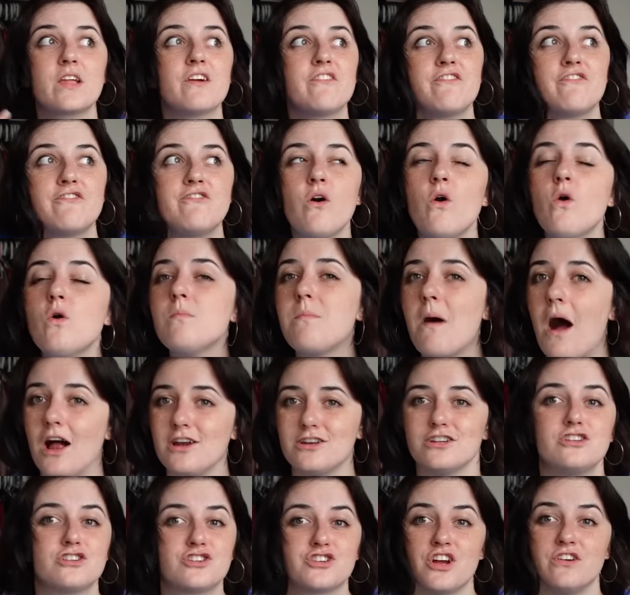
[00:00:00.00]
Full
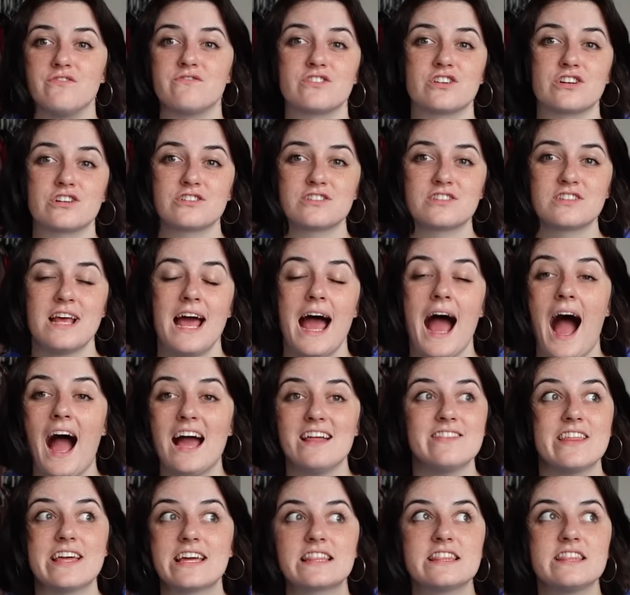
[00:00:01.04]
body shivers.
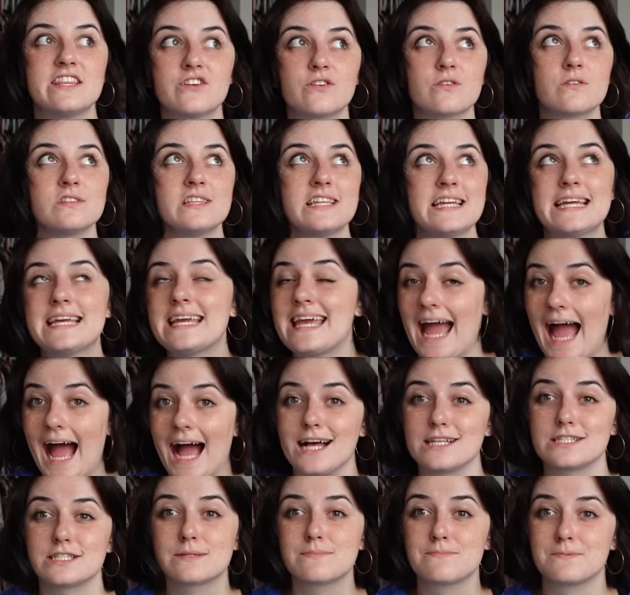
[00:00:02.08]
I like literally
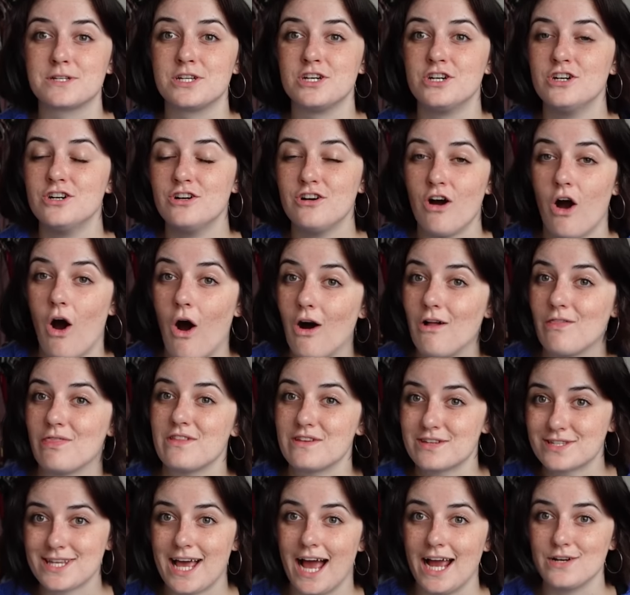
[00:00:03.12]
gasped on
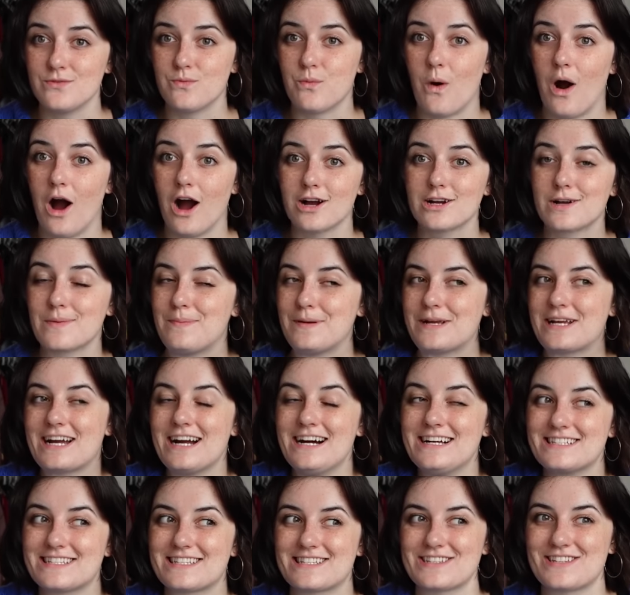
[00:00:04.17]
the sidewalk
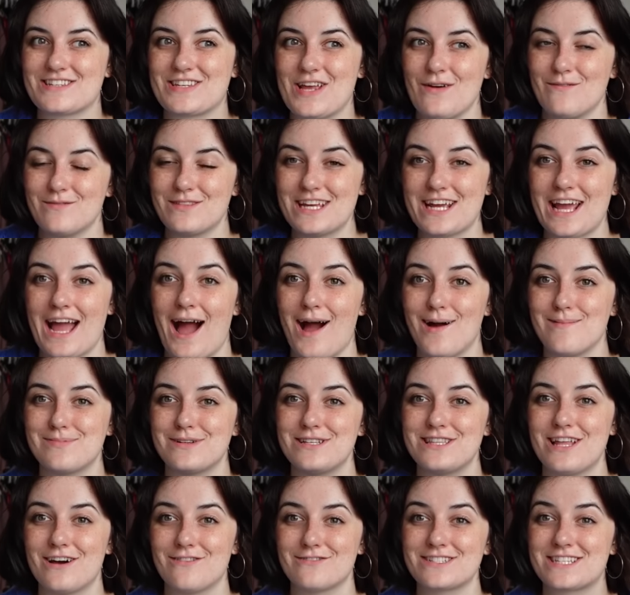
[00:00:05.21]
because something
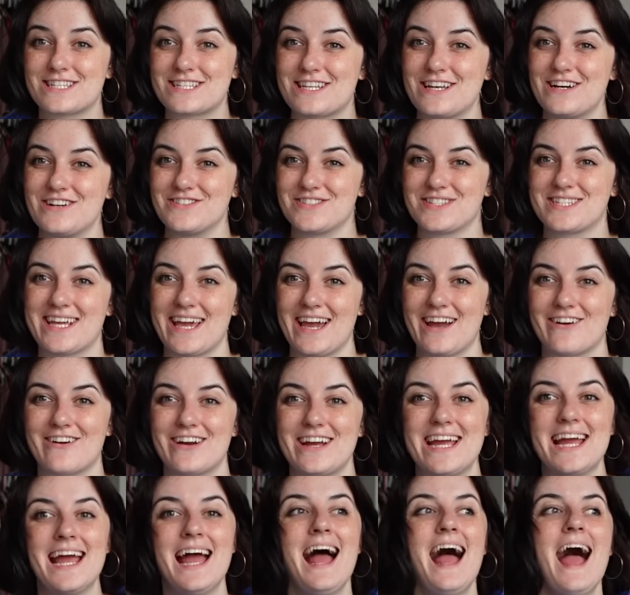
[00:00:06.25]
happened that was so
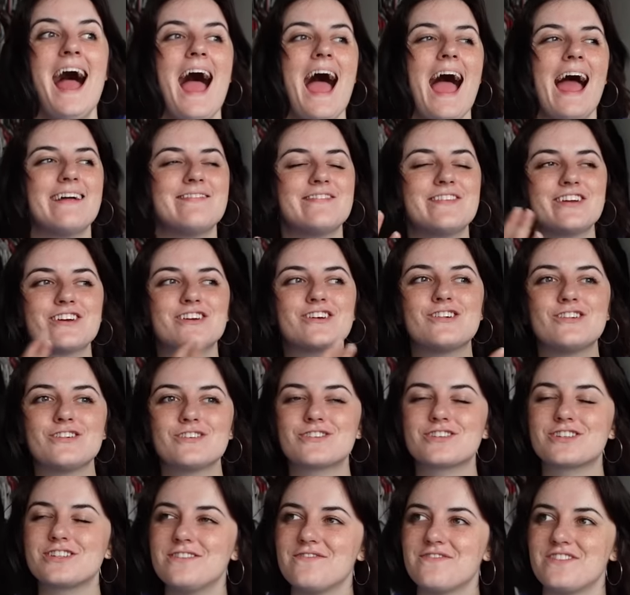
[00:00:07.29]
scary. And the
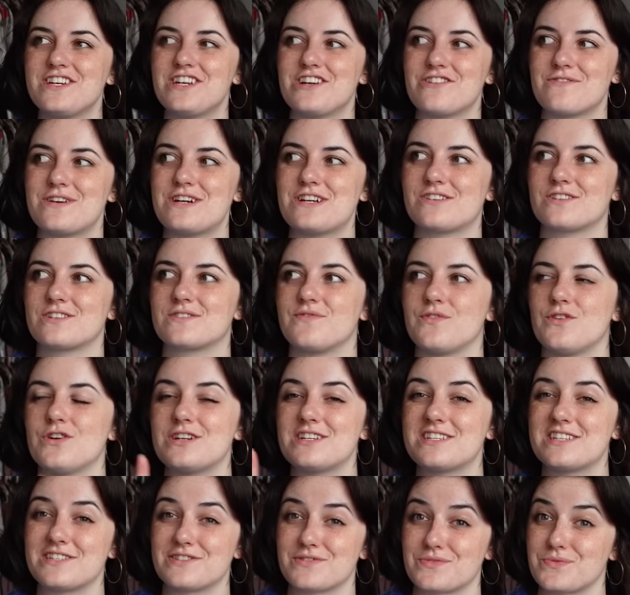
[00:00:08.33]
inclusion of the narrator's
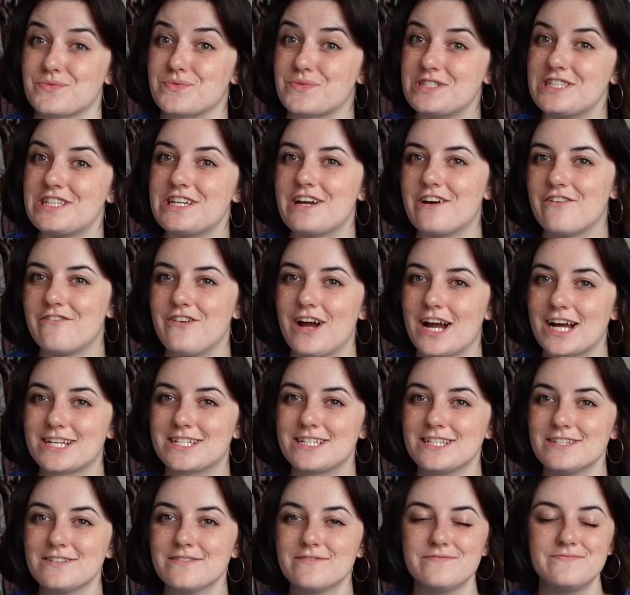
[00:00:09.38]
voice is really
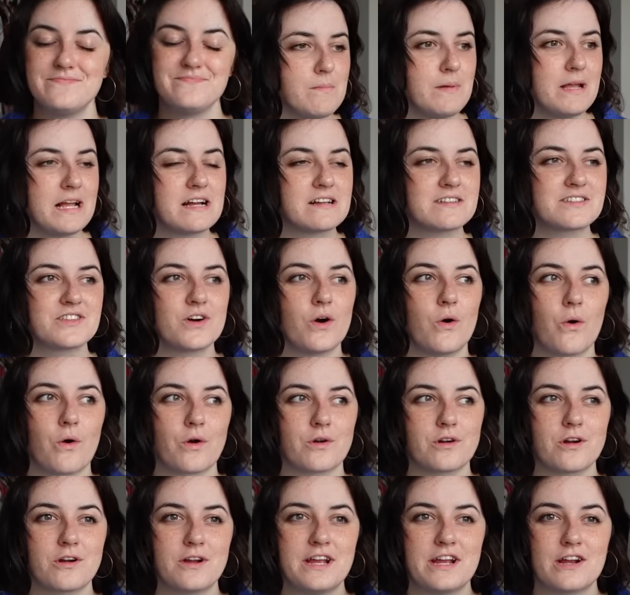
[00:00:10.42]
effective because the
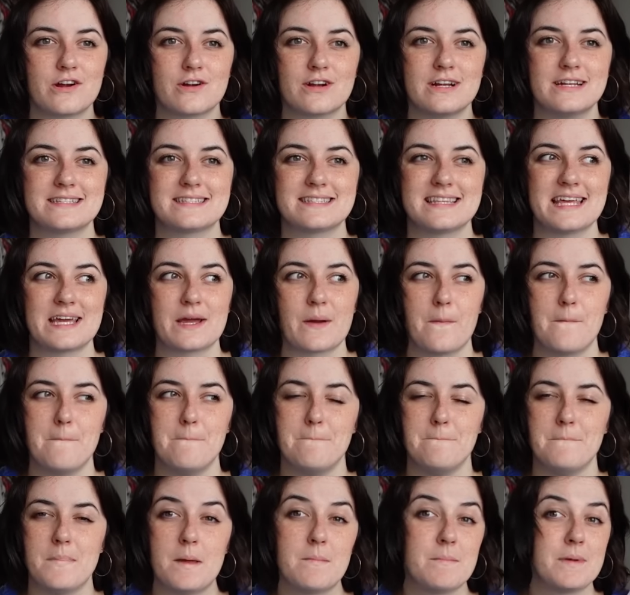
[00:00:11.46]
horror here is like
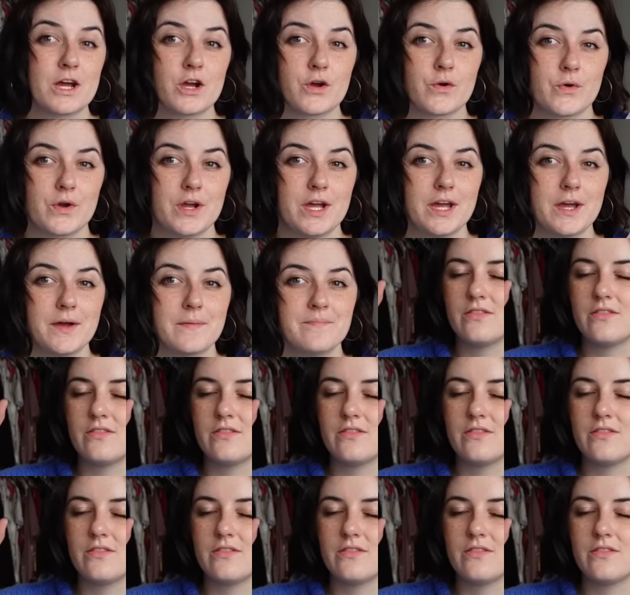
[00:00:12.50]
mimicry.